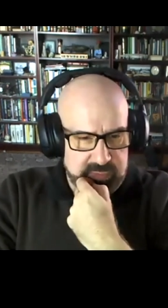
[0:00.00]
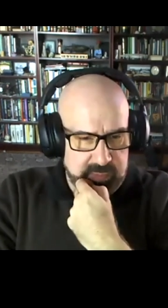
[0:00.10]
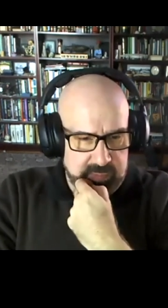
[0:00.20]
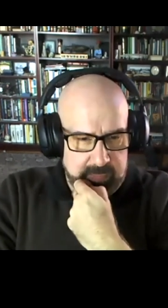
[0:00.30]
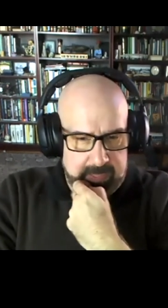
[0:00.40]

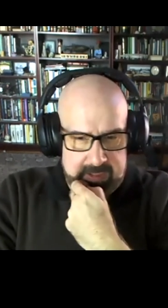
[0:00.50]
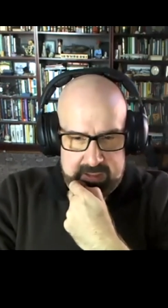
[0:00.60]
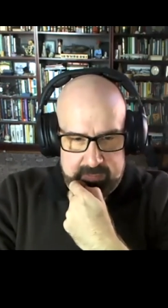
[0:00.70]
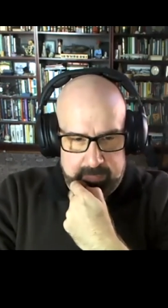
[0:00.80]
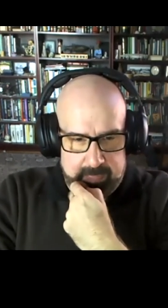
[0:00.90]
from
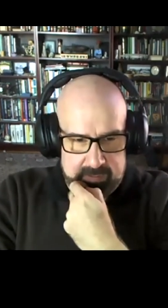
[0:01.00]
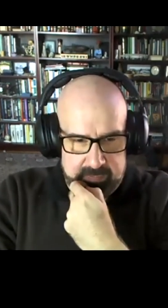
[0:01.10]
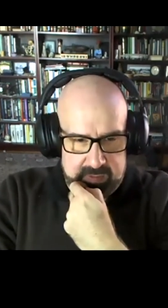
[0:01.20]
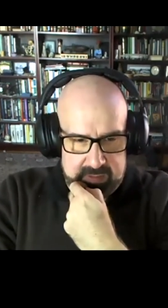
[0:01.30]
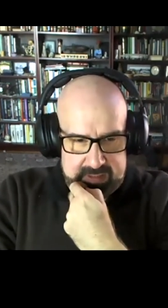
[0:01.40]
the
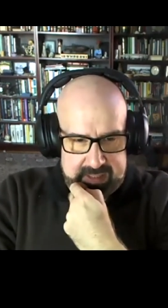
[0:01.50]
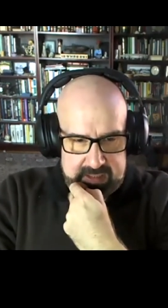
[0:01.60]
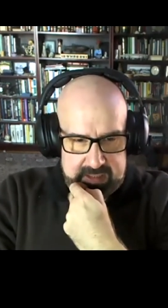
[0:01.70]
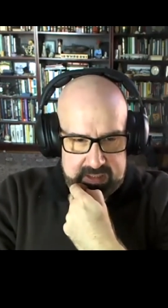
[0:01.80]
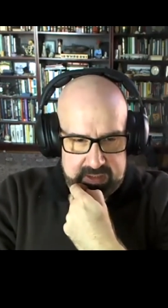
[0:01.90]

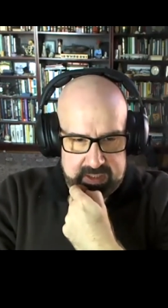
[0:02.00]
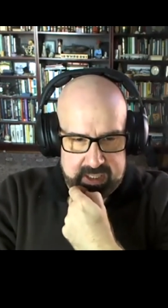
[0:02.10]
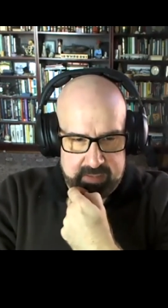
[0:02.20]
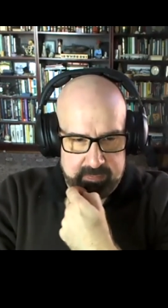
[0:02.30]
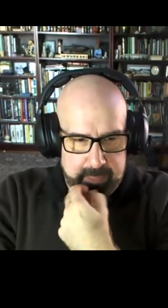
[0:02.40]
attendees
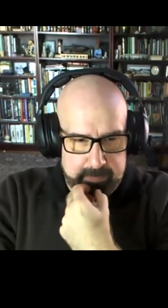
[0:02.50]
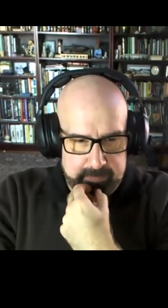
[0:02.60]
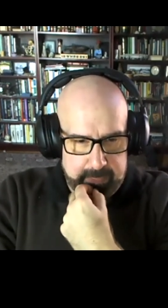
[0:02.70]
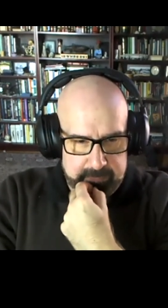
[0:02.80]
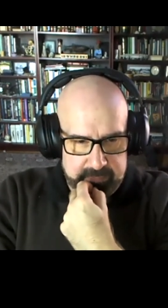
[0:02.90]

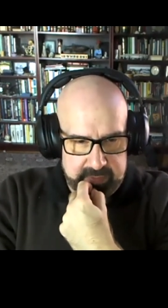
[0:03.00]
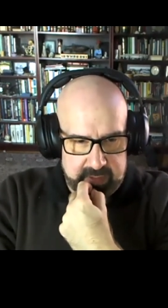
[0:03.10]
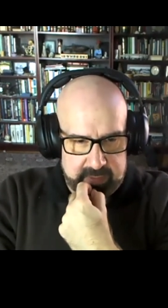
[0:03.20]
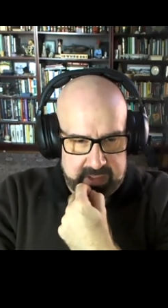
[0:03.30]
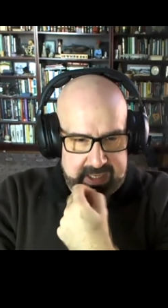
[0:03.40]

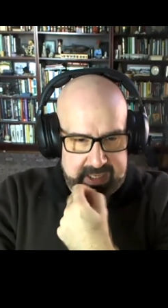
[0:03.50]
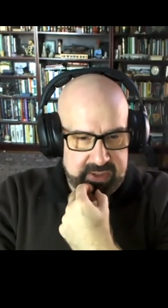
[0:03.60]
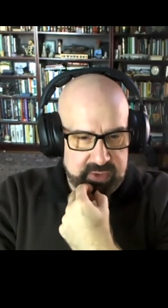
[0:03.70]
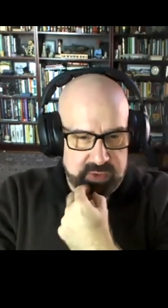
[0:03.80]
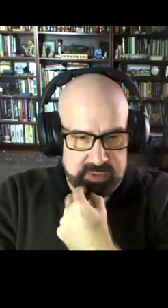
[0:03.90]
about hand
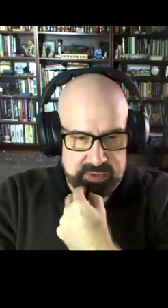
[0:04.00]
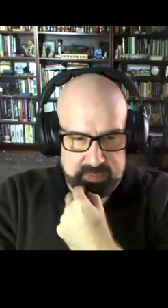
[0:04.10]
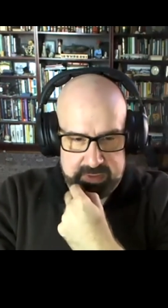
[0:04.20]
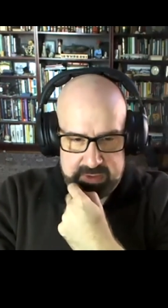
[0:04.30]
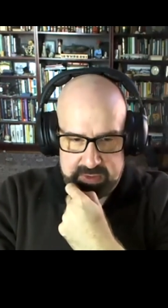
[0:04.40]
controllers. The
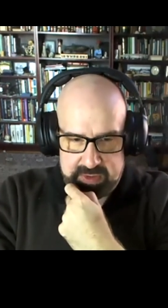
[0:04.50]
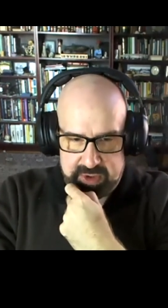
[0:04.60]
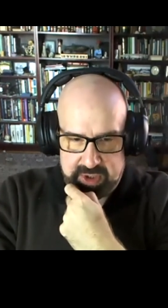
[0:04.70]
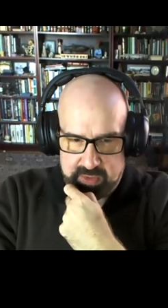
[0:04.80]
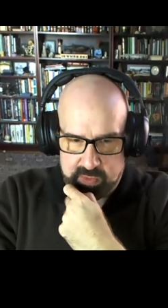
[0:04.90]
pictures
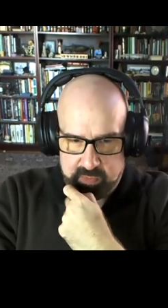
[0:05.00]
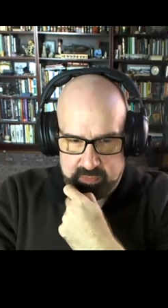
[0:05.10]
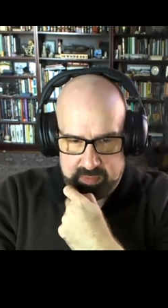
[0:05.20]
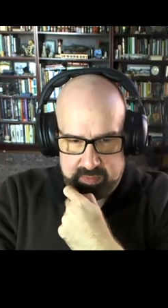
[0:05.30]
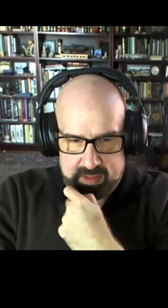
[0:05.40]
show
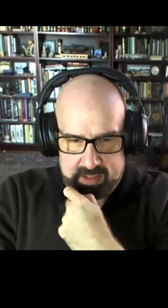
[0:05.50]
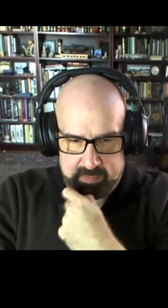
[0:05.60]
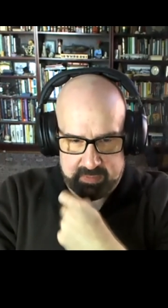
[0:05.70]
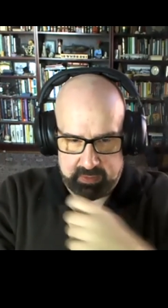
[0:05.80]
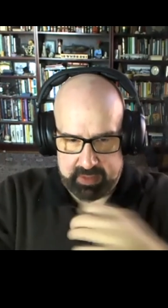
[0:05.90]

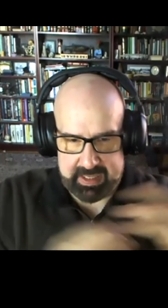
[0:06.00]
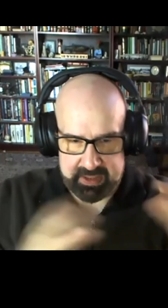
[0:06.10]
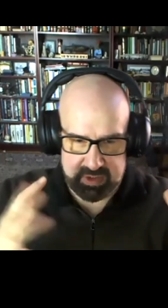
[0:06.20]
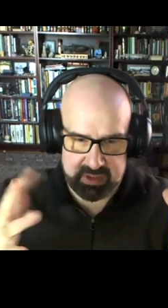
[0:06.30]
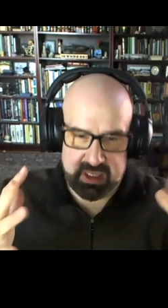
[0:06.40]

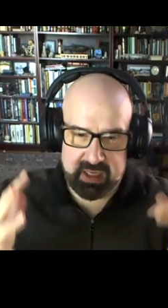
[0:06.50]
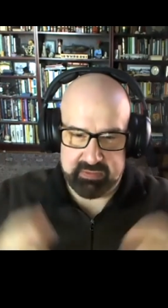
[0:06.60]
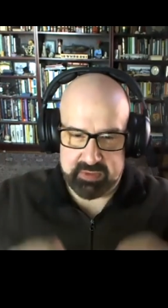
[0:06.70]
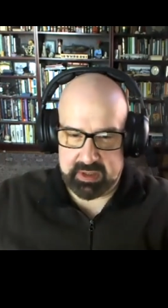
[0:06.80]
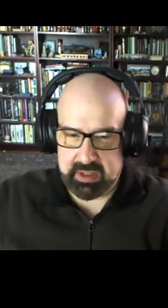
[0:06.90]
hands and
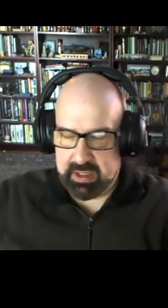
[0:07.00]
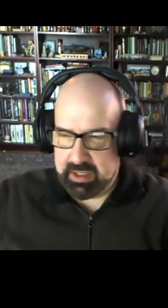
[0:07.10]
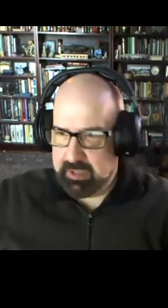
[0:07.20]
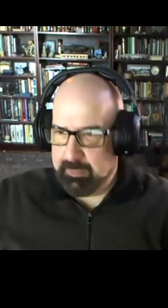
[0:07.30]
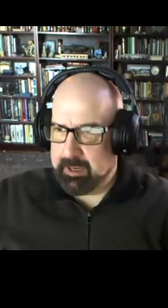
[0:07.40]
gloves,
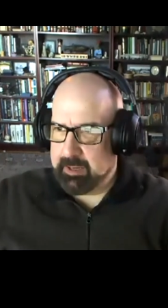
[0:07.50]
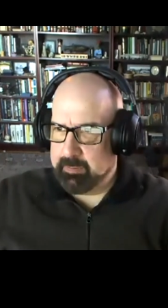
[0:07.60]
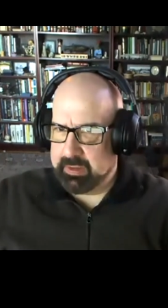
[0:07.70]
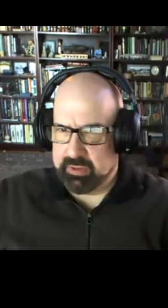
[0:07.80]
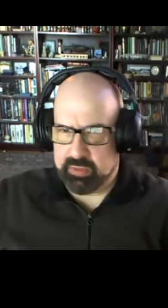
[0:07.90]

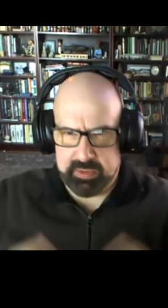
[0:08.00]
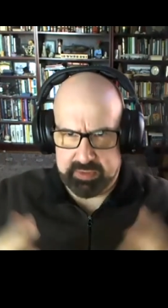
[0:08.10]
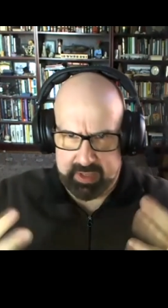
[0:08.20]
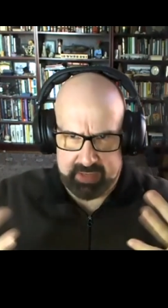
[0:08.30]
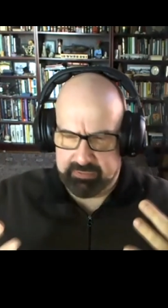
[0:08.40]
but controls
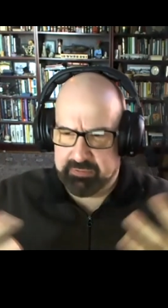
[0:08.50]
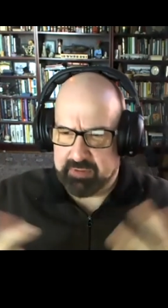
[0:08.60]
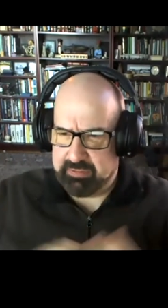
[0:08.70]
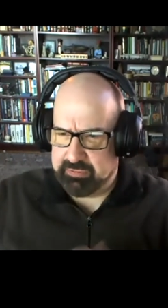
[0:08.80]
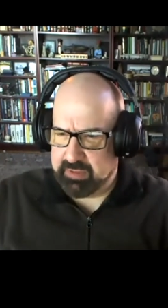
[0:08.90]
don't have
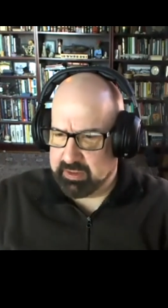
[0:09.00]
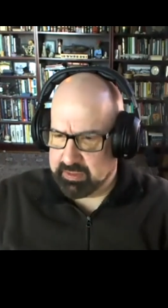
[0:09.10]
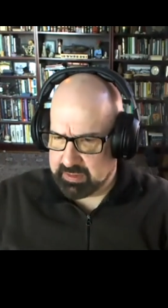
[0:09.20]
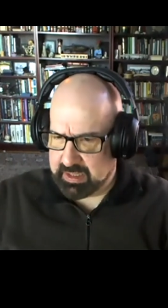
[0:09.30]
5 fingers.